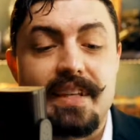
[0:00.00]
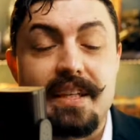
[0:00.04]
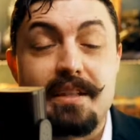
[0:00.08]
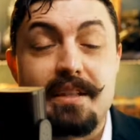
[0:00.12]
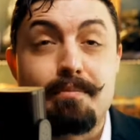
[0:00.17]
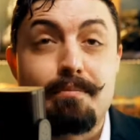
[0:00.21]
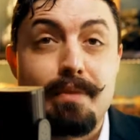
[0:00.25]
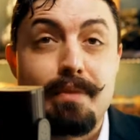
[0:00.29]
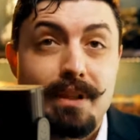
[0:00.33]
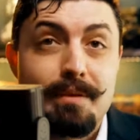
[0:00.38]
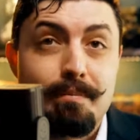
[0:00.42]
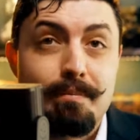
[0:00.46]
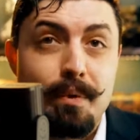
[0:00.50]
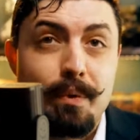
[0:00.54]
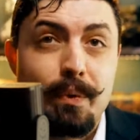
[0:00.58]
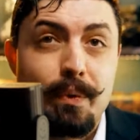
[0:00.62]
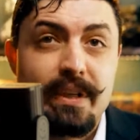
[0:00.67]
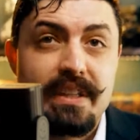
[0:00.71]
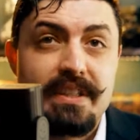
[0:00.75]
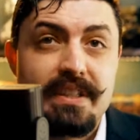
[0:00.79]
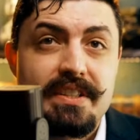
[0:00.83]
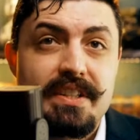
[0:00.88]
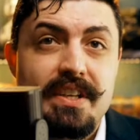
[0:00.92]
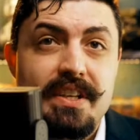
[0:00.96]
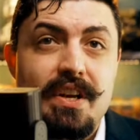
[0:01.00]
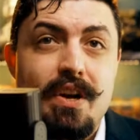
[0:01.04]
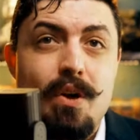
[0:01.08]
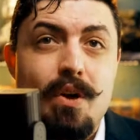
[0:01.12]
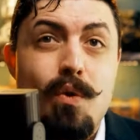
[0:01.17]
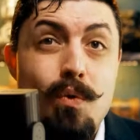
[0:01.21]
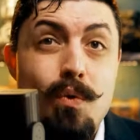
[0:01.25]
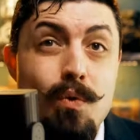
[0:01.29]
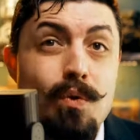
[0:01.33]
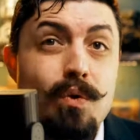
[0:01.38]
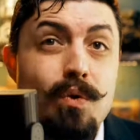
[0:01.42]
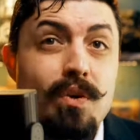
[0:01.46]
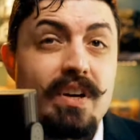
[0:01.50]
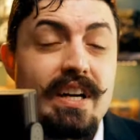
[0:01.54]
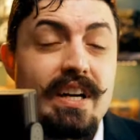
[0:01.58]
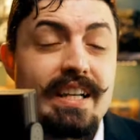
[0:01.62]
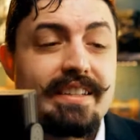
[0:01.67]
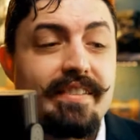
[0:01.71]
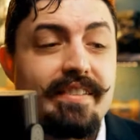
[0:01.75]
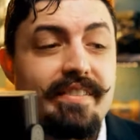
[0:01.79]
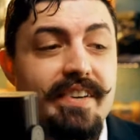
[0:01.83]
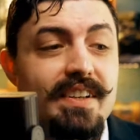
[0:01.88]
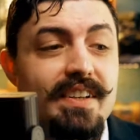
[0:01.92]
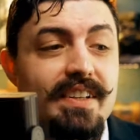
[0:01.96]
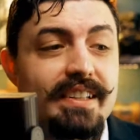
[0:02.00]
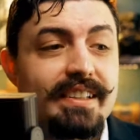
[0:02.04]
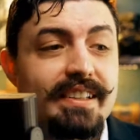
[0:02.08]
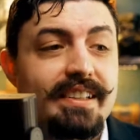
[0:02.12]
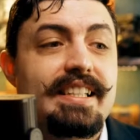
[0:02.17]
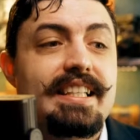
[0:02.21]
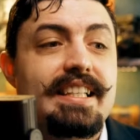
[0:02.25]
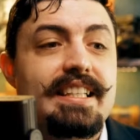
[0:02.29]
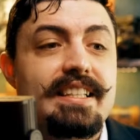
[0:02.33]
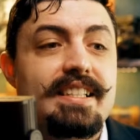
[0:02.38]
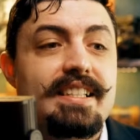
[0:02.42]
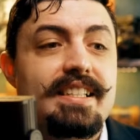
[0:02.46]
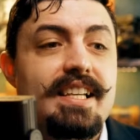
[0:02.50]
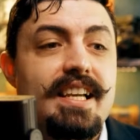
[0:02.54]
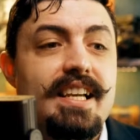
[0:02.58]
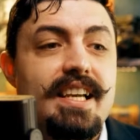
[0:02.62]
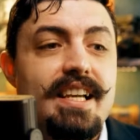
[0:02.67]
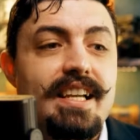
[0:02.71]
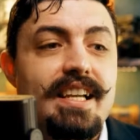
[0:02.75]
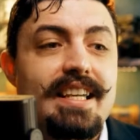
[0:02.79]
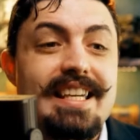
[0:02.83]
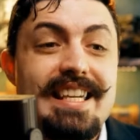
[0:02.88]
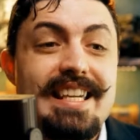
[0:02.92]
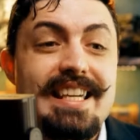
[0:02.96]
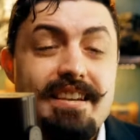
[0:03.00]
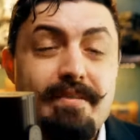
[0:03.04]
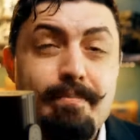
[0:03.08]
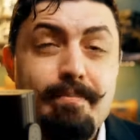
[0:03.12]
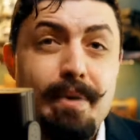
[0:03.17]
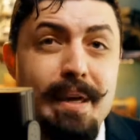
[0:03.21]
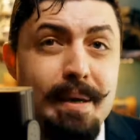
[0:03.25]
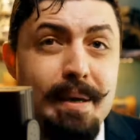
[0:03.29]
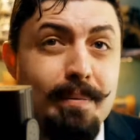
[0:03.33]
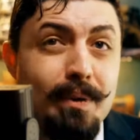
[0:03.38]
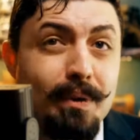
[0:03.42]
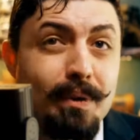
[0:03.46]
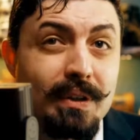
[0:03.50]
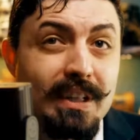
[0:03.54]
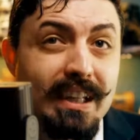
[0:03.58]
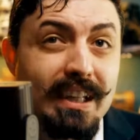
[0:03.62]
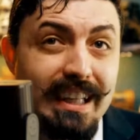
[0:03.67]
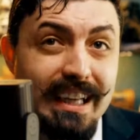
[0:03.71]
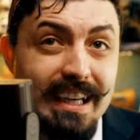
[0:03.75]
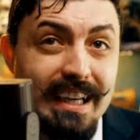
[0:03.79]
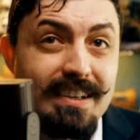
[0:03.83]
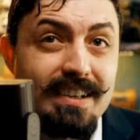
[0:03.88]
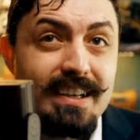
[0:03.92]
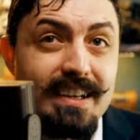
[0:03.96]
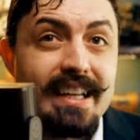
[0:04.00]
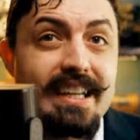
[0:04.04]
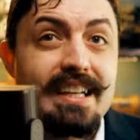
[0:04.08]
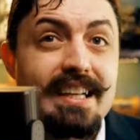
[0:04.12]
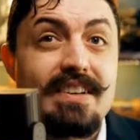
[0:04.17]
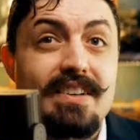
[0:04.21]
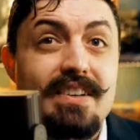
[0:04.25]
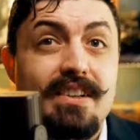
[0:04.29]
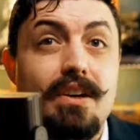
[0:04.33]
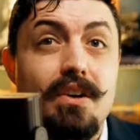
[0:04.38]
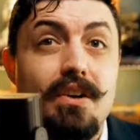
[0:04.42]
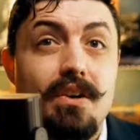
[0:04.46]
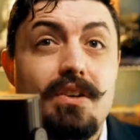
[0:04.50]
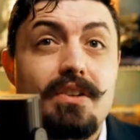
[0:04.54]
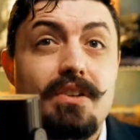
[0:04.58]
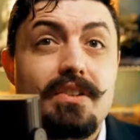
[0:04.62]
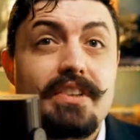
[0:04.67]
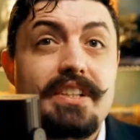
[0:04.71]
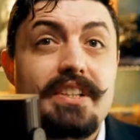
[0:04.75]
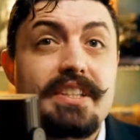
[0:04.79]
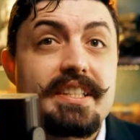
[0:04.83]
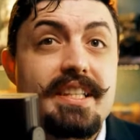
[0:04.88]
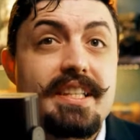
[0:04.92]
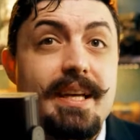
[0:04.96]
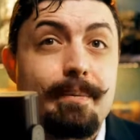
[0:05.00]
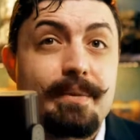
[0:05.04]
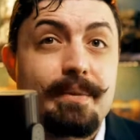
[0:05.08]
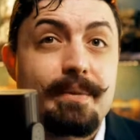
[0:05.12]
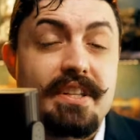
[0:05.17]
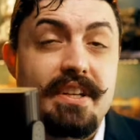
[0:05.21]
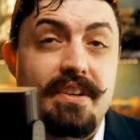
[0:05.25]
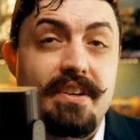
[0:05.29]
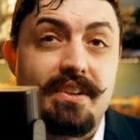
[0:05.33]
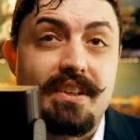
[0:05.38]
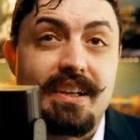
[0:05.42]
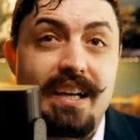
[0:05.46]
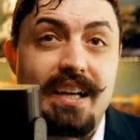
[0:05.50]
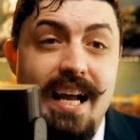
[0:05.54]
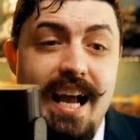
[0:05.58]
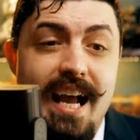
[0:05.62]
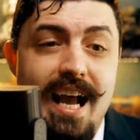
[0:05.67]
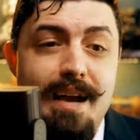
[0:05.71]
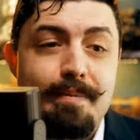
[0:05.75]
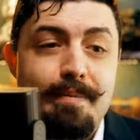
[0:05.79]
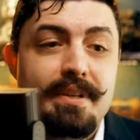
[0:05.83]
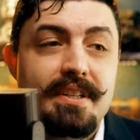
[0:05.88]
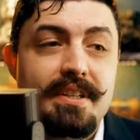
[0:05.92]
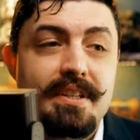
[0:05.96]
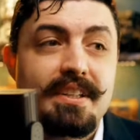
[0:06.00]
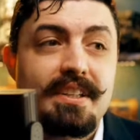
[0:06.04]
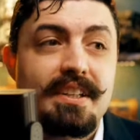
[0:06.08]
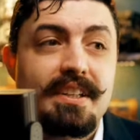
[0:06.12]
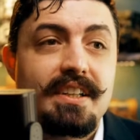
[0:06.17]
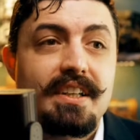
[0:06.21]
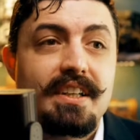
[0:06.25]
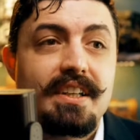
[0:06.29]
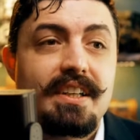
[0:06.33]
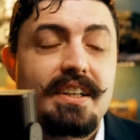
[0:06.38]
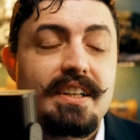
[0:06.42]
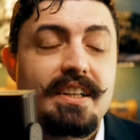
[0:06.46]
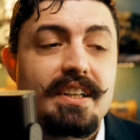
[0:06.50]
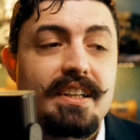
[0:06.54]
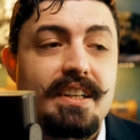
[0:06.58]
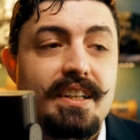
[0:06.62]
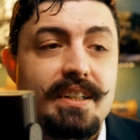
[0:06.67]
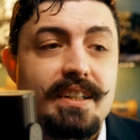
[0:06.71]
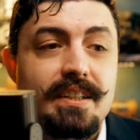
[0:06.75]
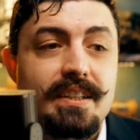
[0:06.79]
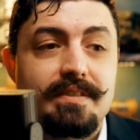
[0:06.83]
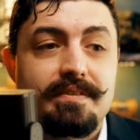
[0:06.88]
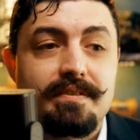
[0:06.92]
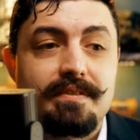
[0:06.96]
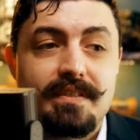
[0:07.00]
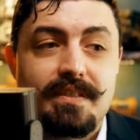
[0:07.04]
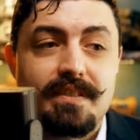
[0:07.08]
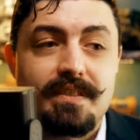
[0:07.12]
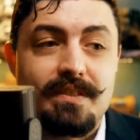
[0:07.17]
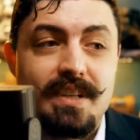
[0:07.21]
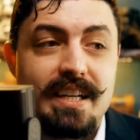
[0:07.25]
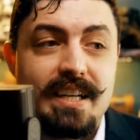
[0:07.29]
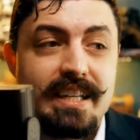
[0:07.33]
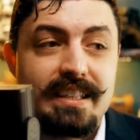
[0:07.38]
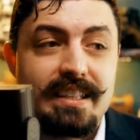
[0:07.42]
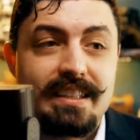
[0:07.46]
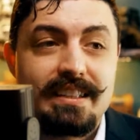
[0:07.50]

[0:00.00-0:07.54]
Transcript: bullet points, or at the very least, give people clarity on all the steps that are going to happen, right?